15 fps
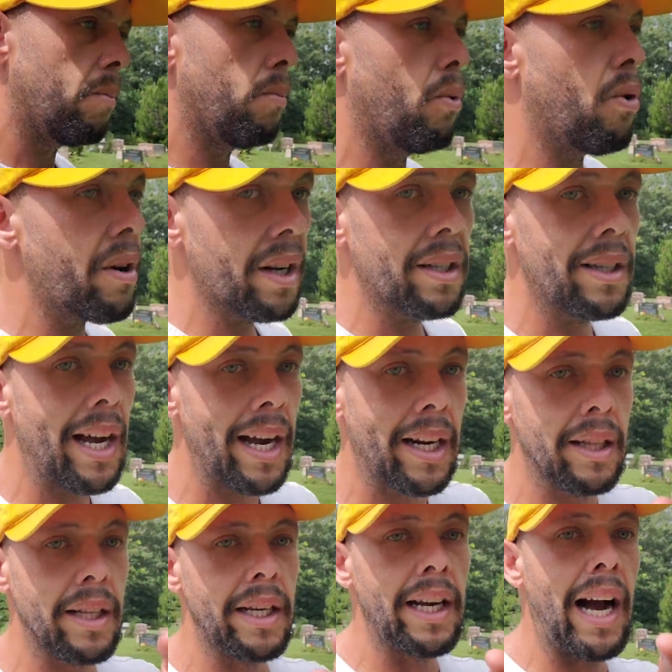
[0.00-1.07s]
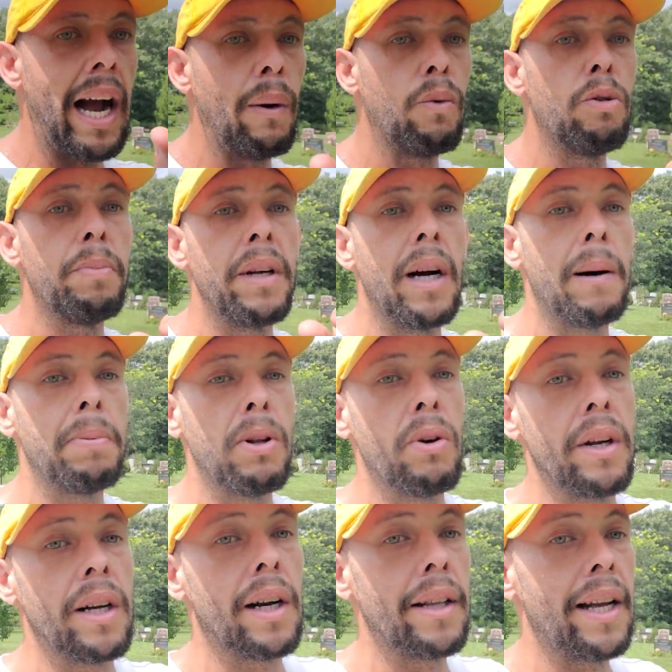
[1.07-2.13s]
more than likely I will be
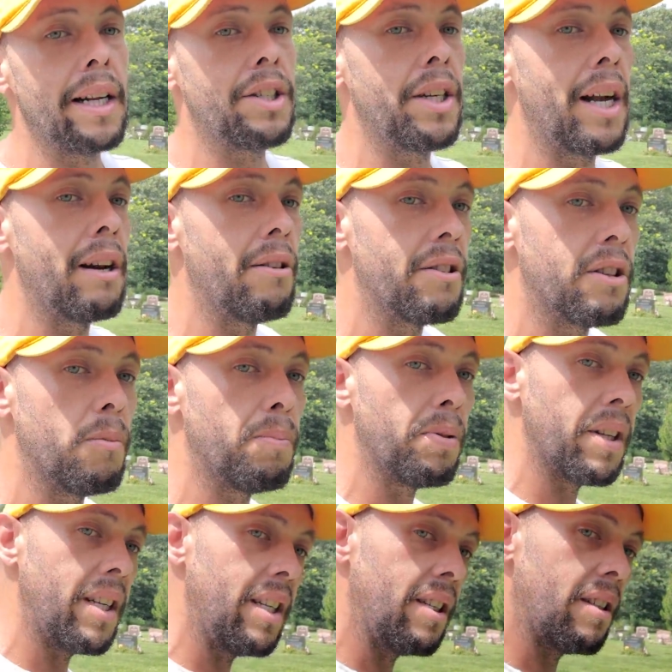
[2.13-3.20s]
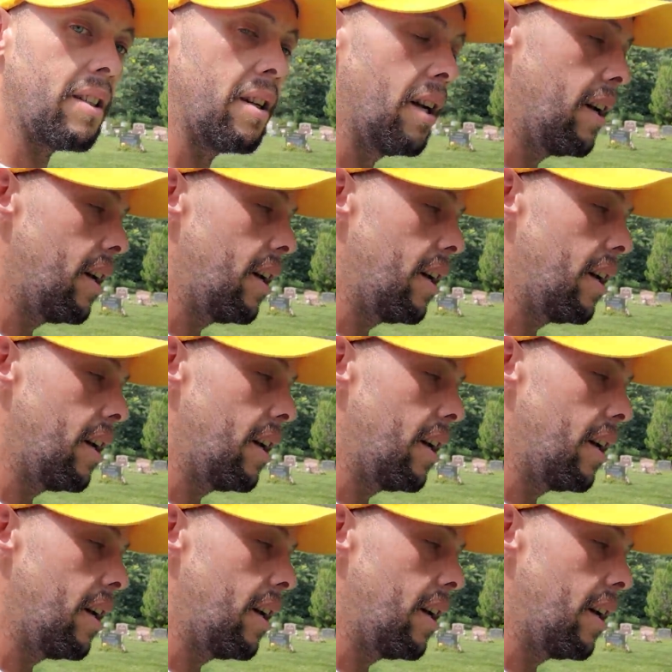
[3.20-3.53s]
uploading on that channel. So please,